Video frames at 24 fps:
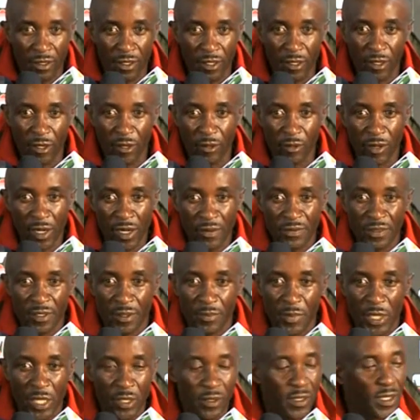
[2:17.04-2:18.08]
you know,
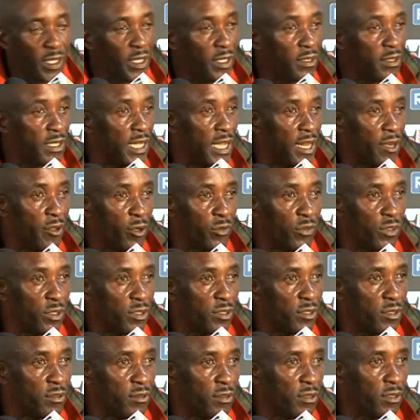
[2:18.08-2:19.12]
after about 8-10
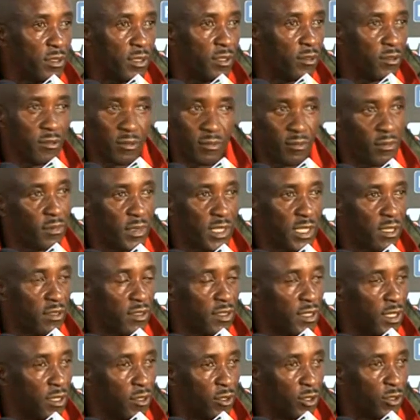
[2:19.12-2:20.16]
overs, you know,
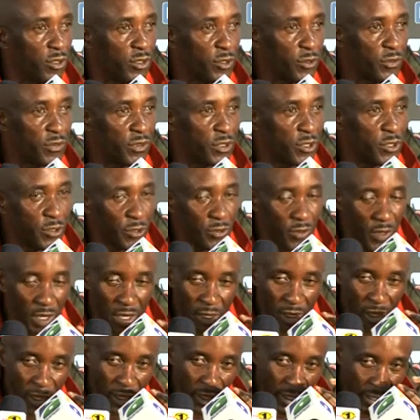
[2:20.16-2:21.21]
16 or so for two.
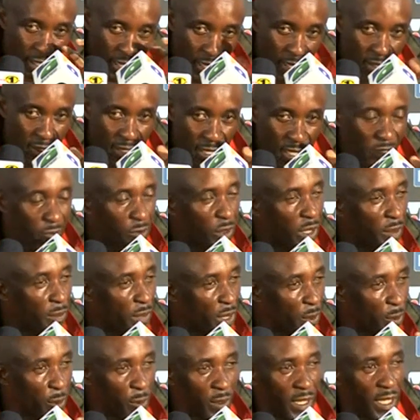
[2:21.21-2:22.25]
And again, days where
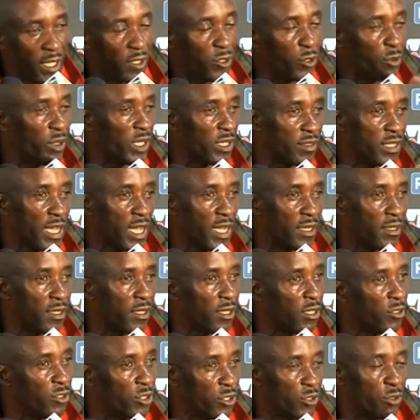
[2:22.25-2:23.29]
maybe we get too
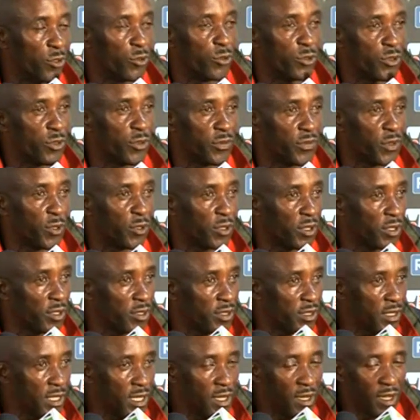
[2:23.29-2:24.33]
excited and just lose our
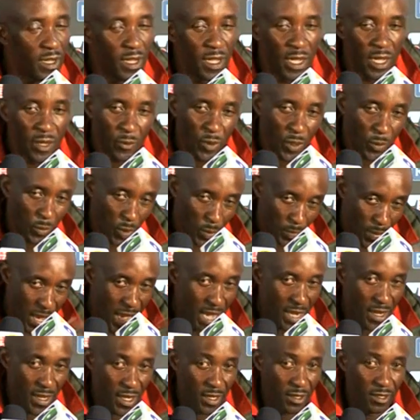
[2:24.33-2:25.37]
focus. And when we
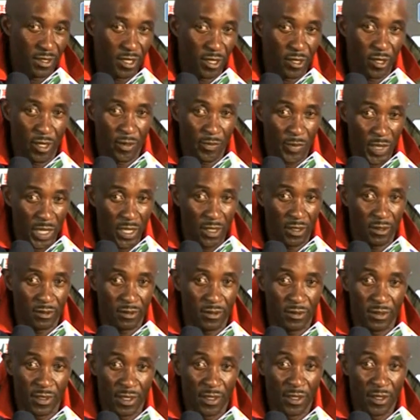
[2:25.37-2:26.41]
batted, you know, I
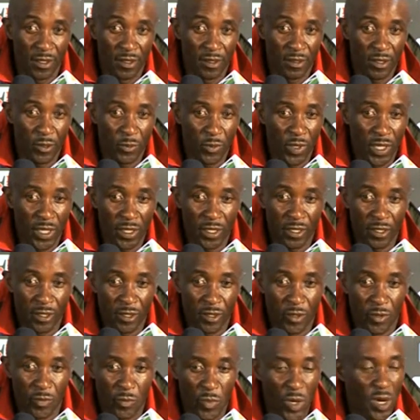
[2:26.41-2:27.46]
mean, the way, you
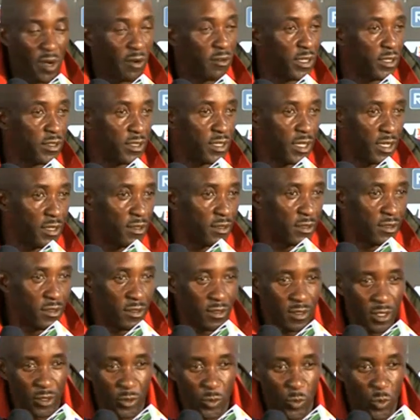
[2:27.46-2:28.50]
know, Morris
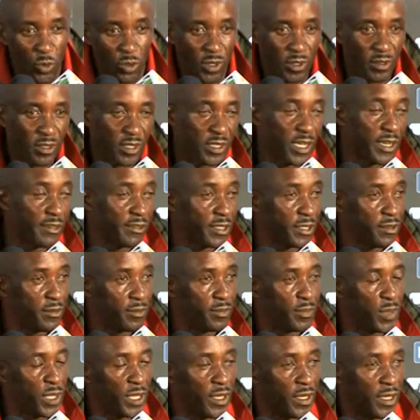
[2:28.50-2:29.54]
and
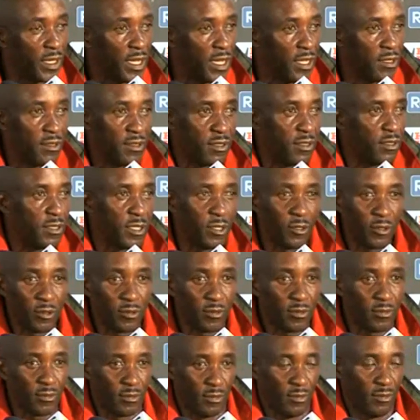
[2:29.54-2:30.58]
Seren played against, you
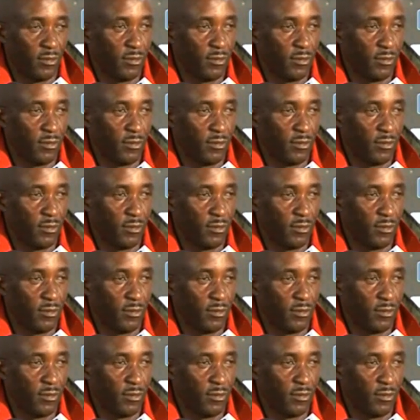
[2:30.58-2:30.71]
know,